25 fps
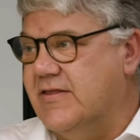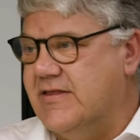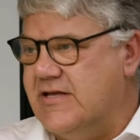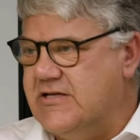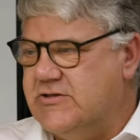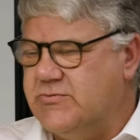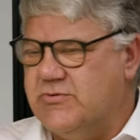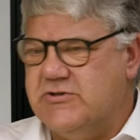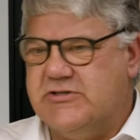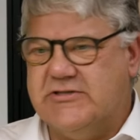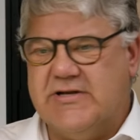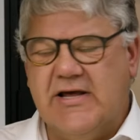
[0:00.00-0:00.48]
That
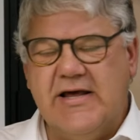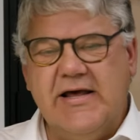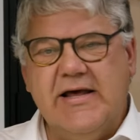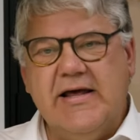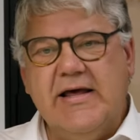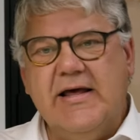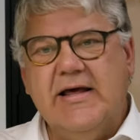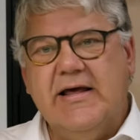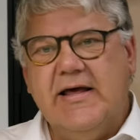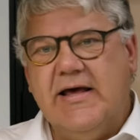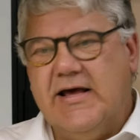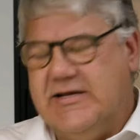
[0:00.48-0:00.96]
this was,
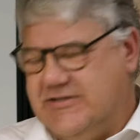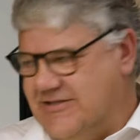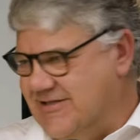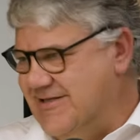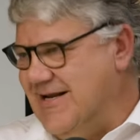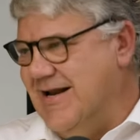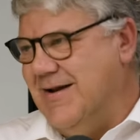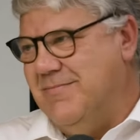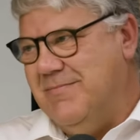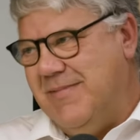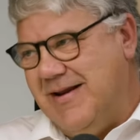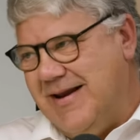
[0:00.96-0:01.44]
as
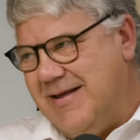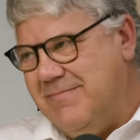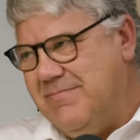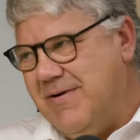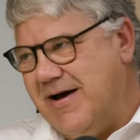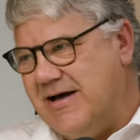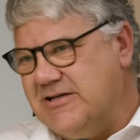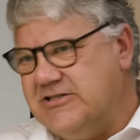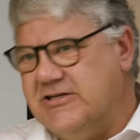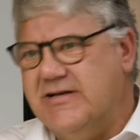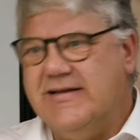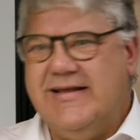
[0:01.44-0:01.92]
you said, a mini
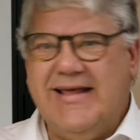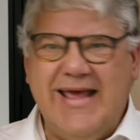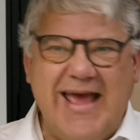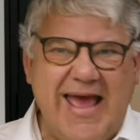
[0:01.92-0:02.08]
budget.